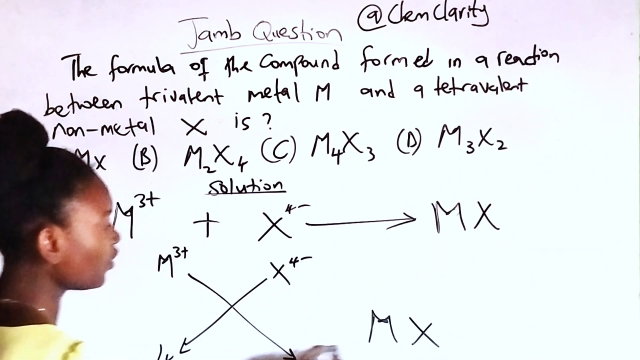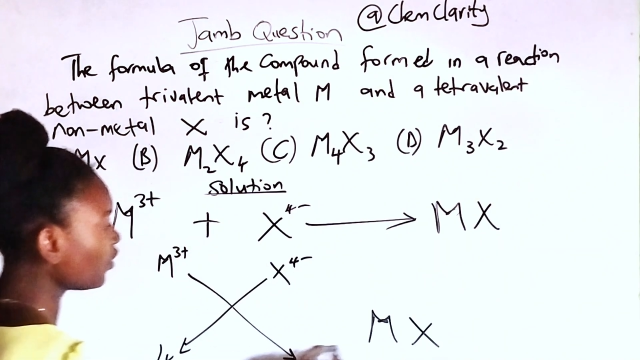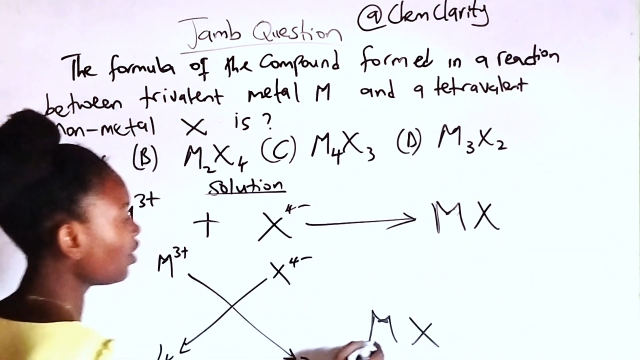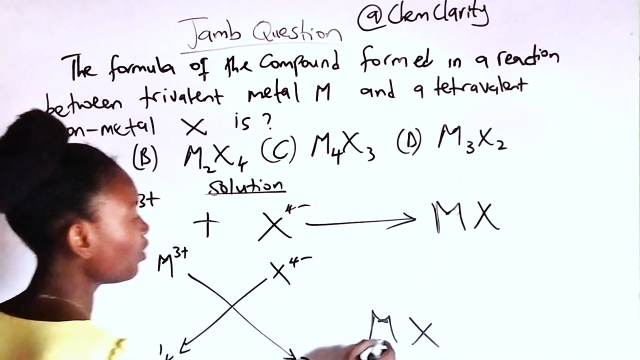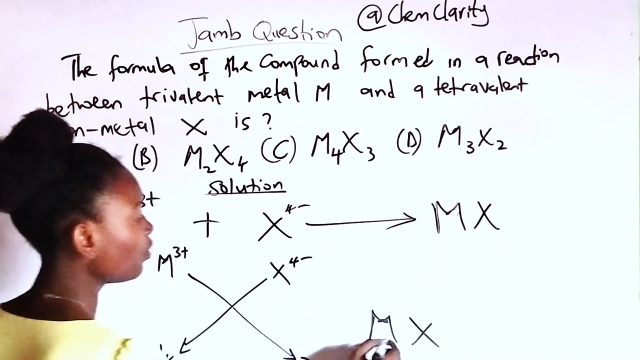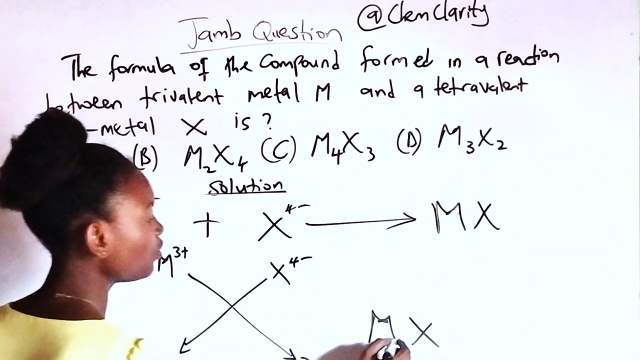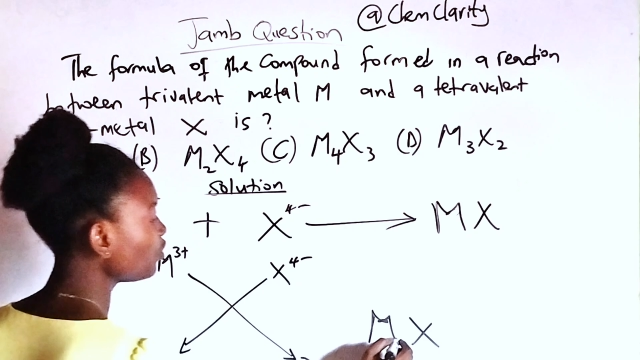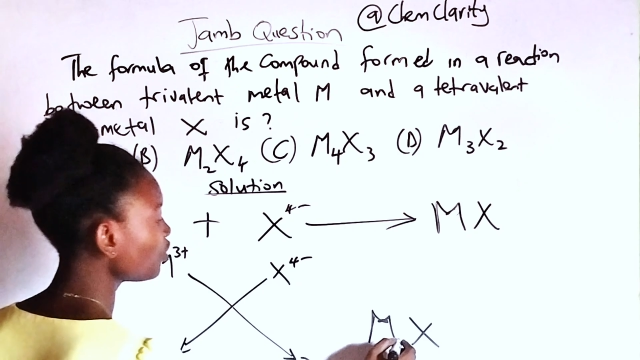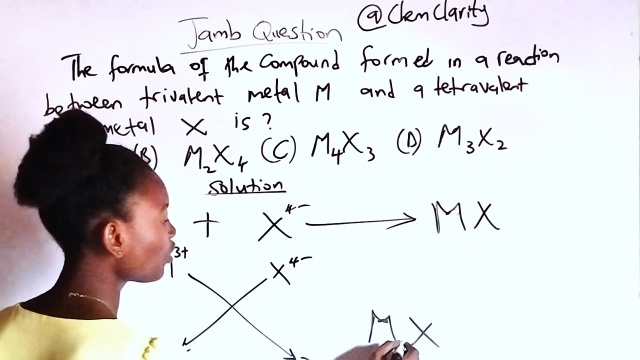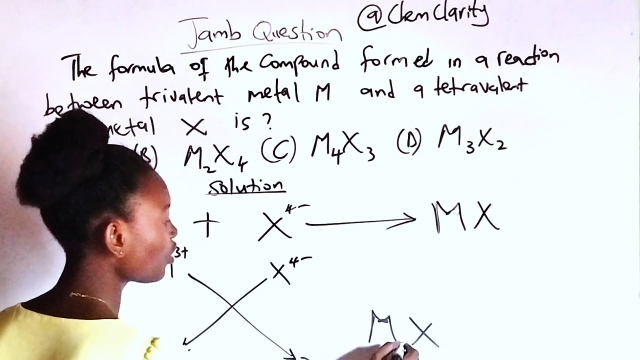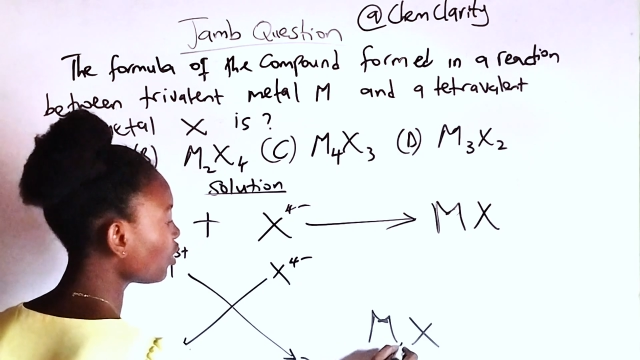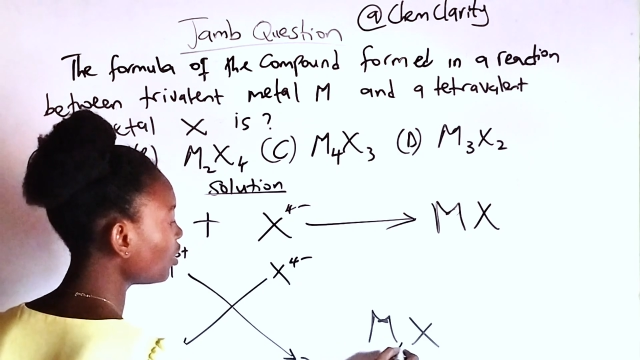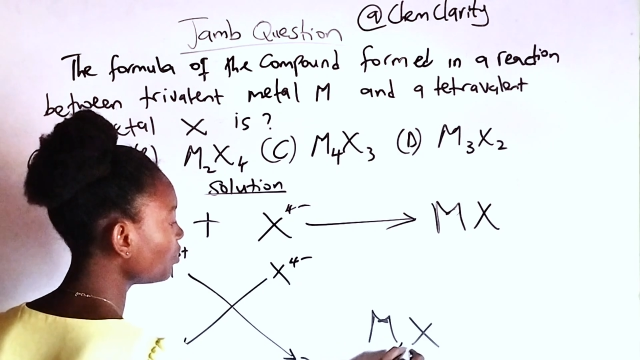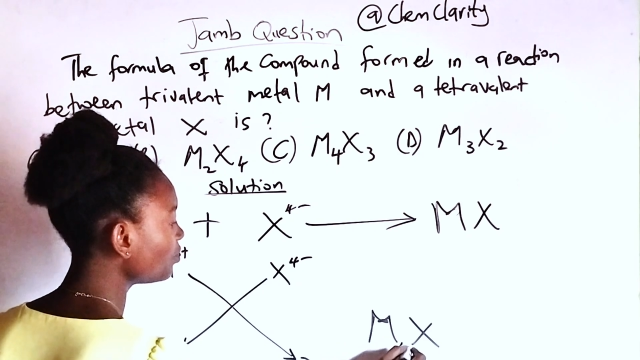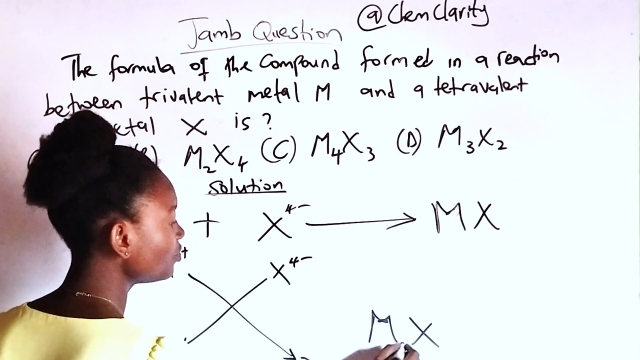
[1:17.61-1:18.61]
4
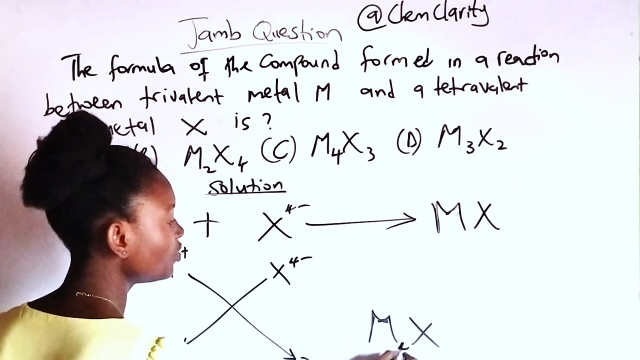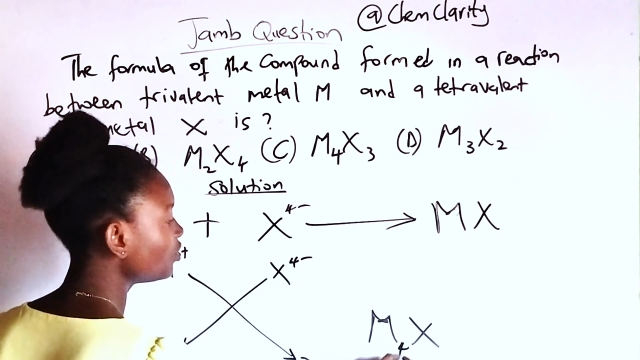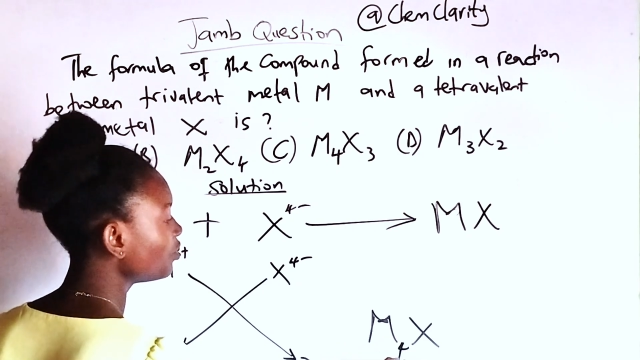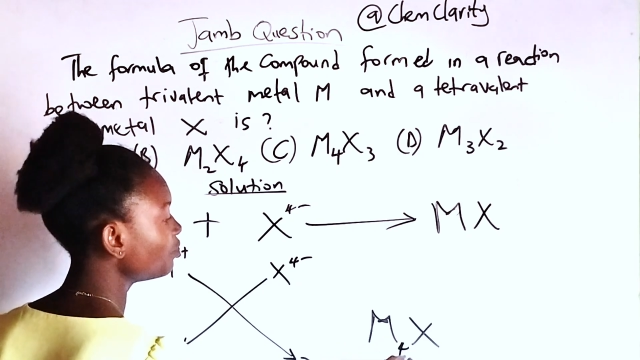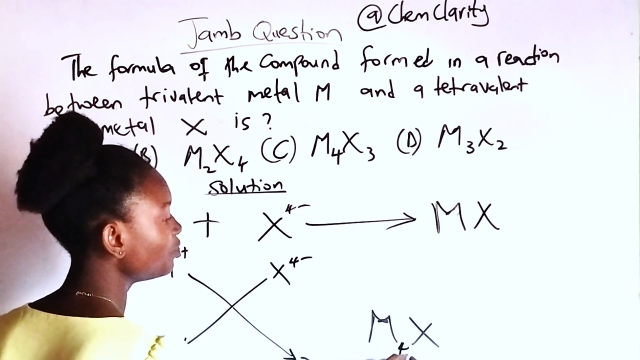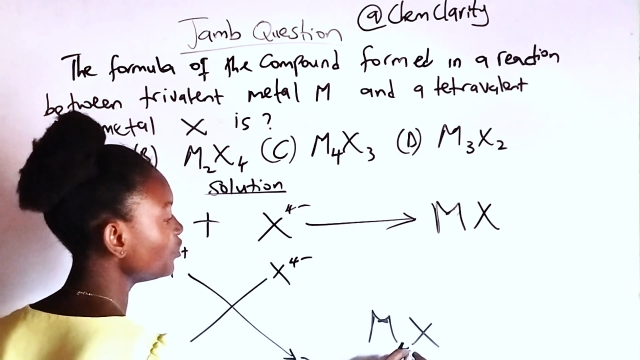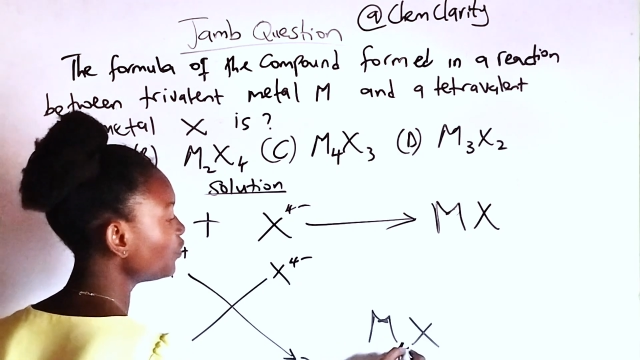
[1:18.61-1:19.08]
will come